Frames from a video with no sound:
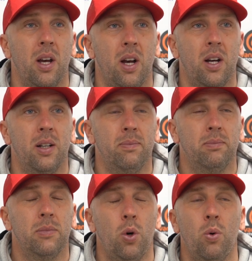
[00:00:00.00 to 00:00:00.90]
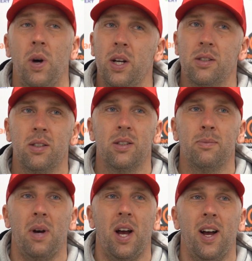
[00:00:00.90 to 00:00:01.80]
Um, not always,
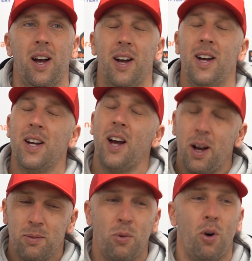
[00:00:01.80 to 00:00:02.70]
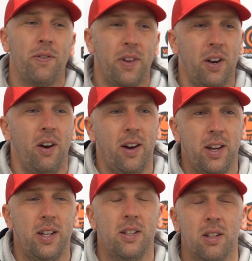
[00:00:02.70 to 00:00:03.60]
but uh, more often than
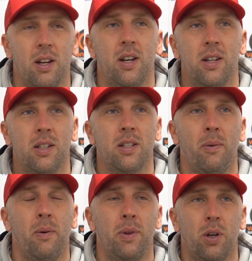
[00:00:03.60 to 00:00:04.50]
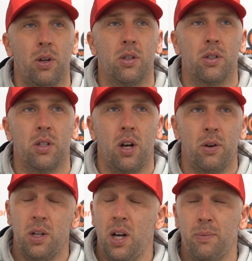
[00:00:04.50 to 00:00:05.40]
not, he's uh, he's come up with the goods. So
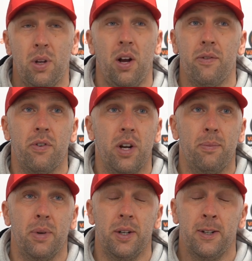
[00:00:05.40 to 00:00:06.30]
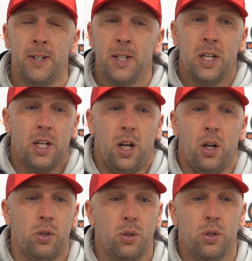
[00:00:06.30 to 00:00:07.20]
yeah, I'm delighted for him, and you
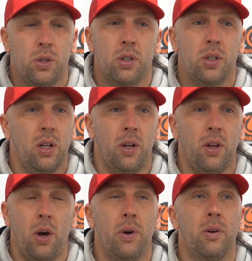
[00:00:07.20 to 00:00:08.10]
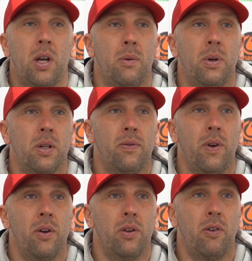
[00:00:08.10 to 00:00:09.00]
know, just I know he'll keep his
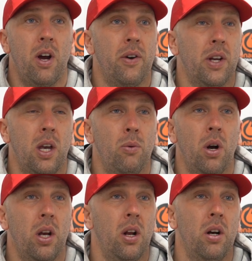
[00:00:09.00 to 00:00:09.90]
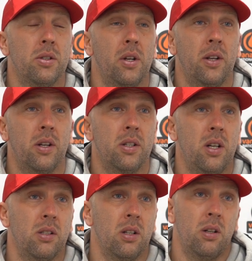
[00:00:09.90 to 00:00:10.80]
feet on the ground and keep working hard to end the season.